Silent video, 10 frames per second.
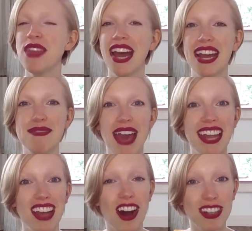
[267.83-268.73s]
um,
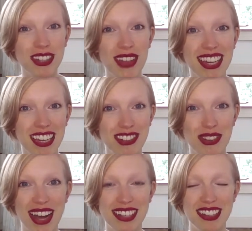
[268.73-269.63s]
and also that gives
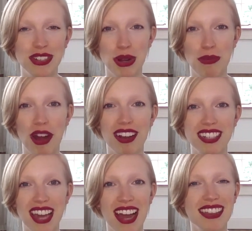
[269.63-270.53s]
you access to our
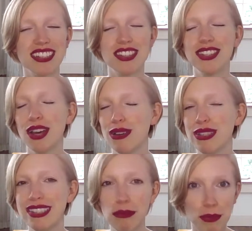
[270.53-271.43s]
product guide that's so
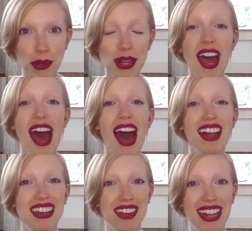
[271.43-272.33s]
simple.
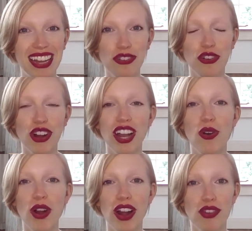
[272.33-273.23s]
I'll leave a link for it.
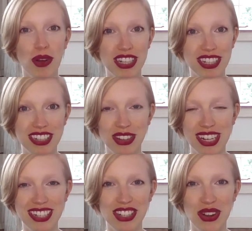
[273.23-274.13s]
Or if you're watching this
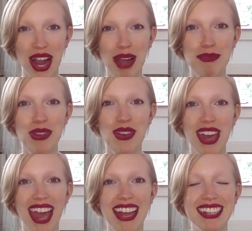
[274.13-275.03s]
on Instagram, you
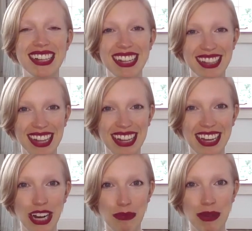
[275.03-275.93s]
can click the
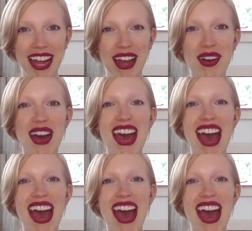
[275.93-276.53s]
link in our bio